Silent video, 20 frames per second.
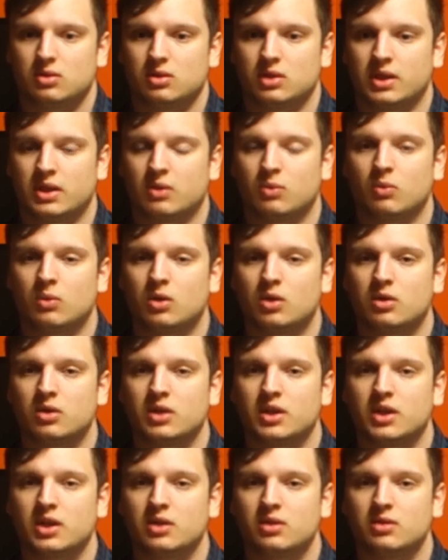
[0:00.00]
like, what are
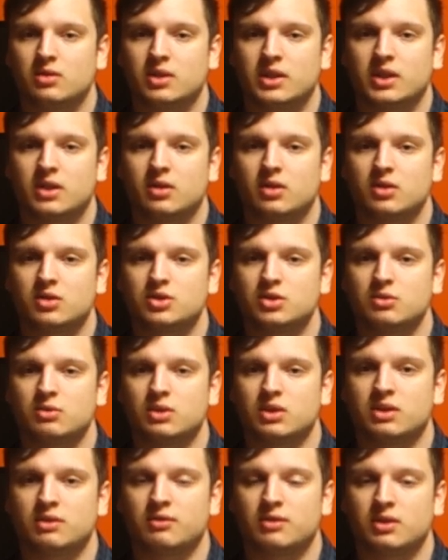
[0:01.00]
they going to do
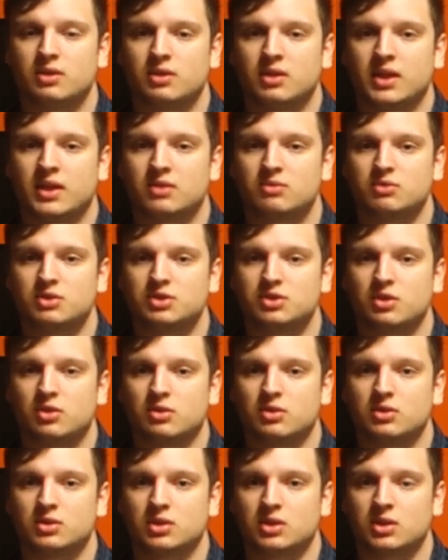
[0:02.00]
with the end
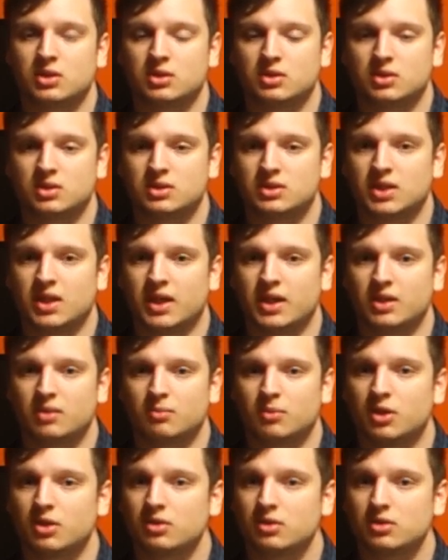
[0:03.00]
result? The tire
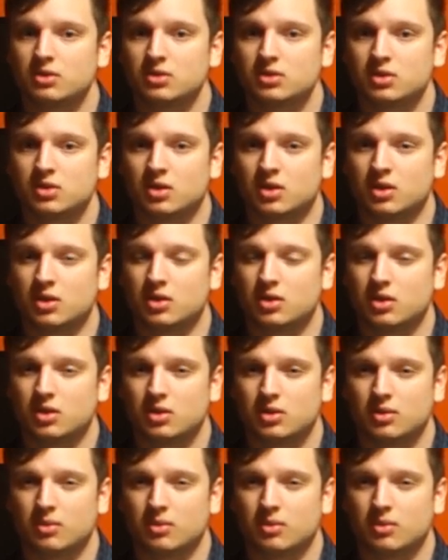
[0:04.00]
models are